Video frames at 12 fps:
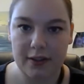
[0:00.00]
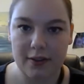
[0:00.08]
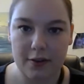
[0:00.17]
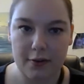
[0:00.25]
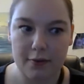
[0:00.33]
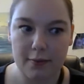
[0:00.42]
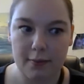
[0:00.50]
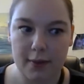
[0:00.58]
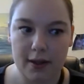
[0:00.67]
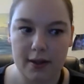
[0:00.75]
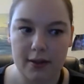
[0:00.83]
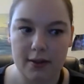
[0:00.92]
art
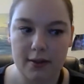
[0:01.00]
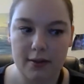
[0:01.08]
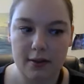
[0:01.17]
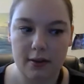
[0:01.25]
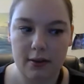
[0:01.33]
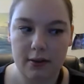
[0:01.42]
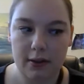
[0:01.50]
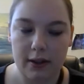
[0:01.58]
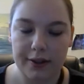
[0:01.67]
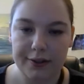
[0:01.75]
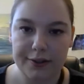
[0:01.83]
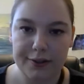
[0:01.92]
methods
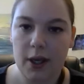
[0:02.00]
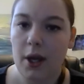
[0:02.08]
class.